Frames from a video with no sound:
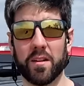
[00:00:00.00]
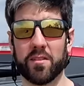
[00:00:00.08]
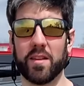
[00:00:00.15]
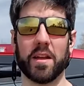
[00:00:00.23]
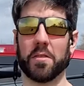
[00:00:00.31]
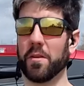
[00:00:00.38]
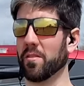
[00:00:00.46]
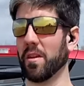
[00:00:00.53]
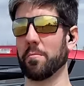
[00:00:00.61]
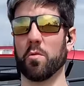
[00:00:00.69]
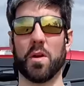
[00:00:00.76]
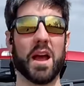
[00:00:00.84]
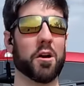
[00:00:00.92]
I send out things like
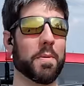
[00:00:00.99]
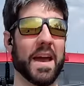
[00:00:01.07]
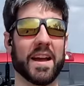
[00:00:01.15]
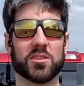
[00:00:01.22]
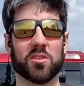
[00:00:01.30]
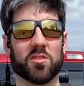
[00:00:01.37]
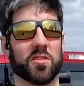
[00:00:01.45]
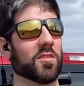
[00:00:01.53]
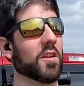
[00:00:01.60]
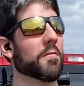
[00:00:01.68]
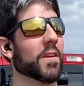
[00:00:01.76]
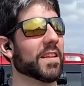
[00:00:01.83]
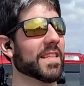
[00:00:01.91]
morale patches and
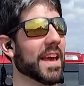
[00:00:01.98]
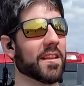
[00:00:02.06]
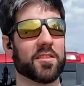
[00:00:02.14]
stuff like that.